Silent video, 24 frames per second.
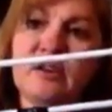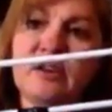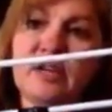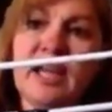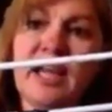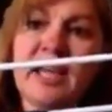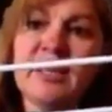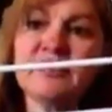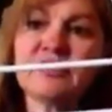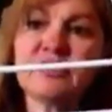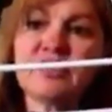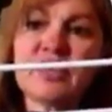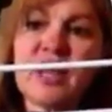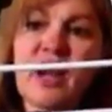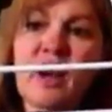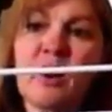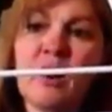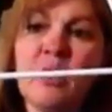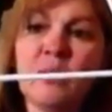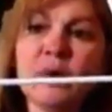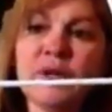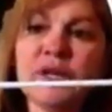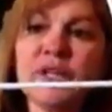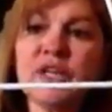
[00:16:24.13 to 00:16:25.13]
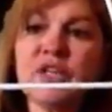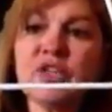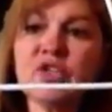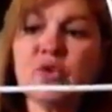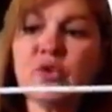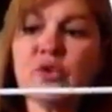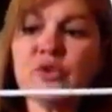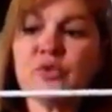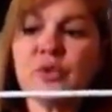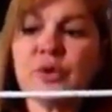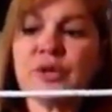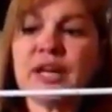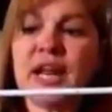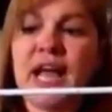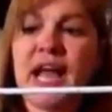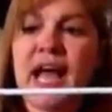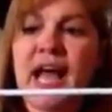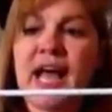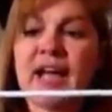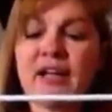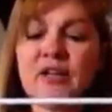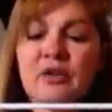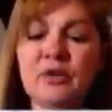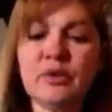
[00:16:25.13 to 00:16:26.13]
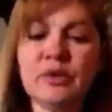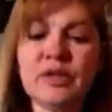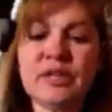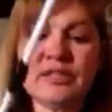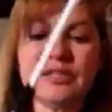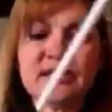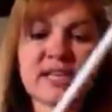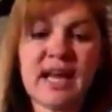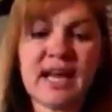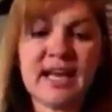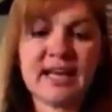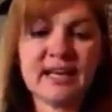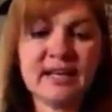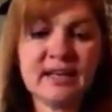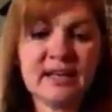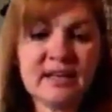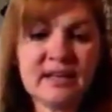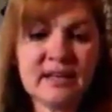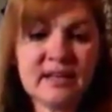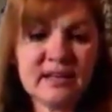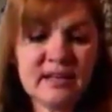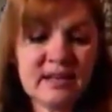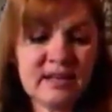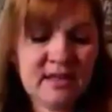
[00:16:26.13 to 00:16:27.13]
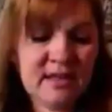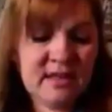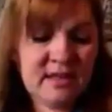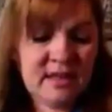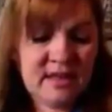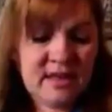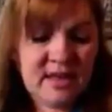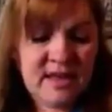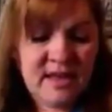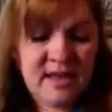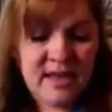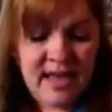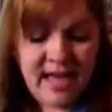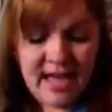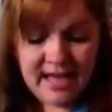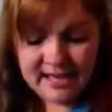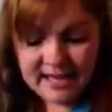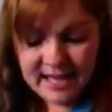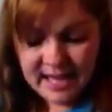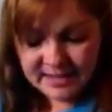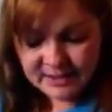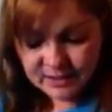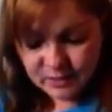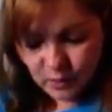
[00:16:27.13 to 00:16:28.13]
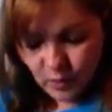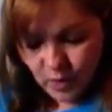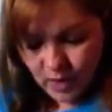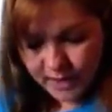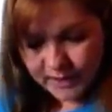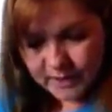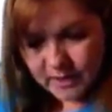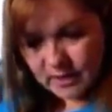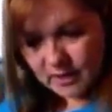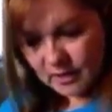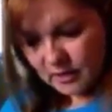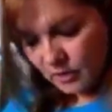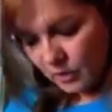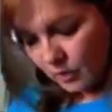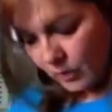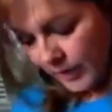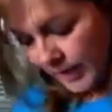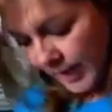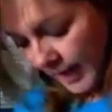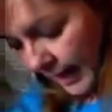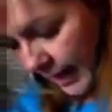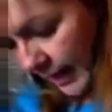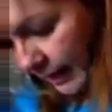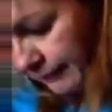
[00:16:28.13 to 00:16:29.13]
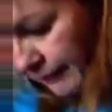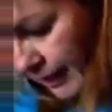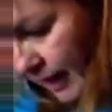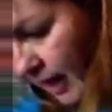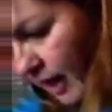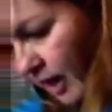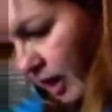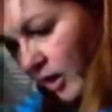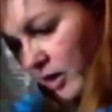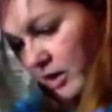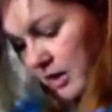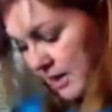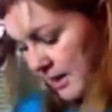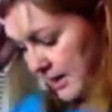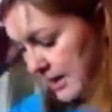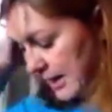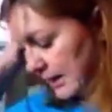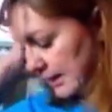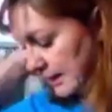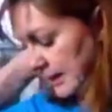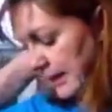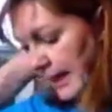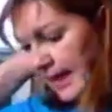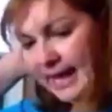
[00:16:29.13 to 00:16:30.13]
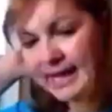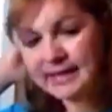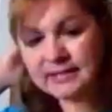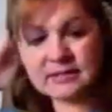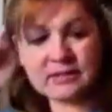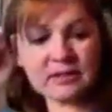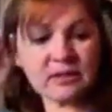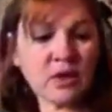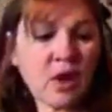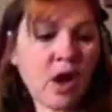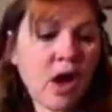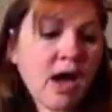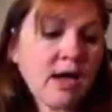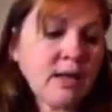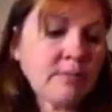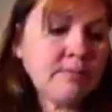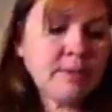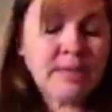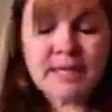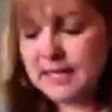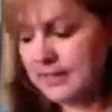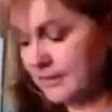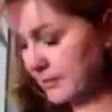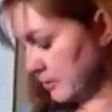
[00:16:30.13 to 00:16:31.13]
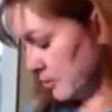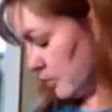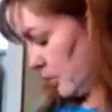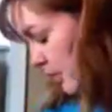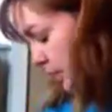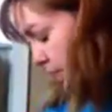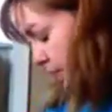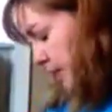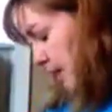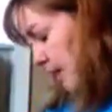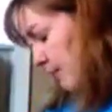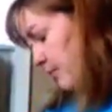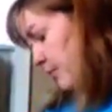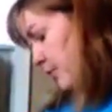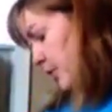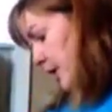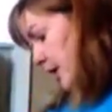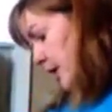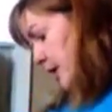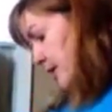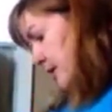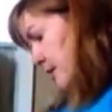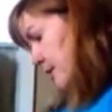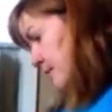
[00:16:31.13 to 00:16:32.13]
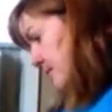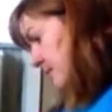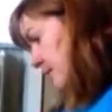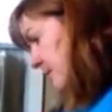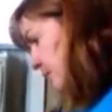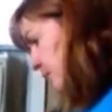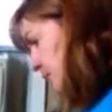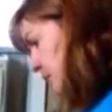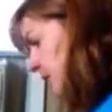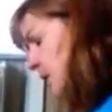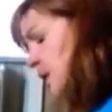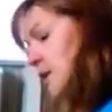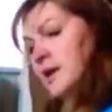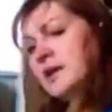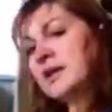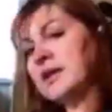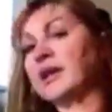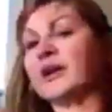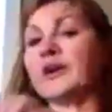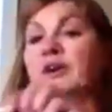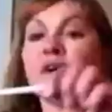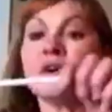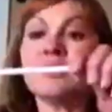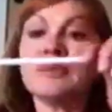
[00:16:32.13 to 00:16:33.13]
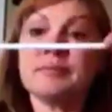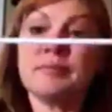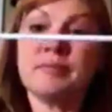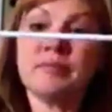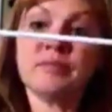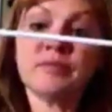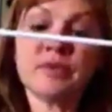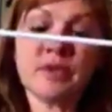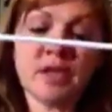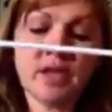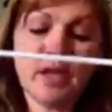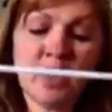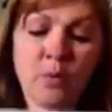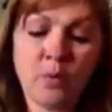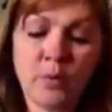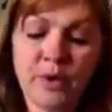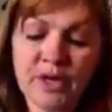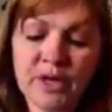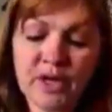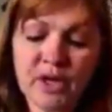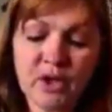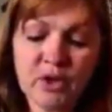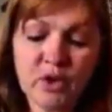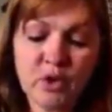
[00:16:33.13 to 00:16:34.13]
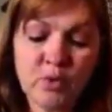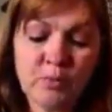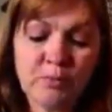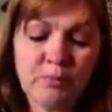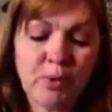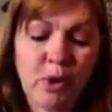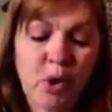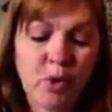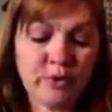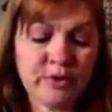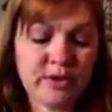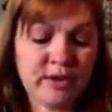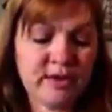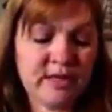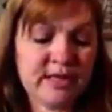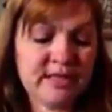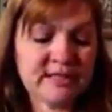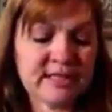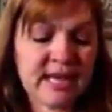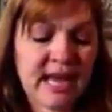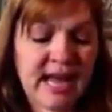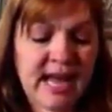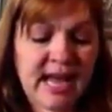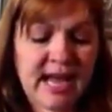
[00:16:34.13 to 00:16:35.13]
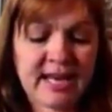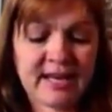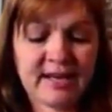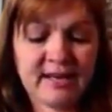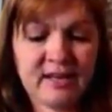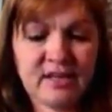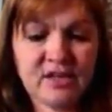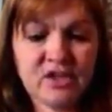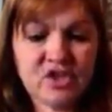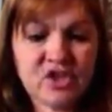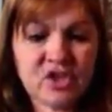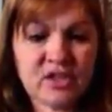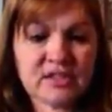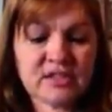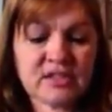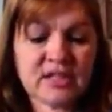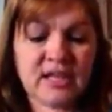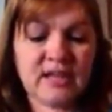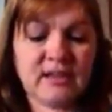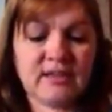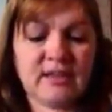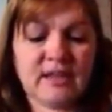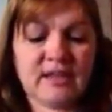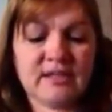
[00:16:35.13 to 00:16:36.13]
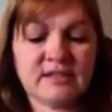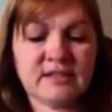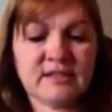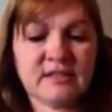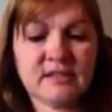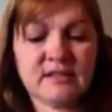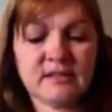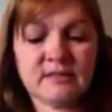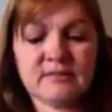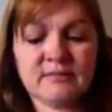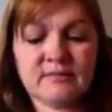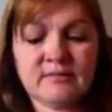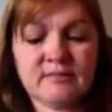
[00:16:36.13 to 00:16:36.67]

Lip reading: Okay, so now all we're going to do is we're going to hot glue this on, and guess what? We have our last long piece. Where did I put it? Here. We're going to glue both of these on just like this.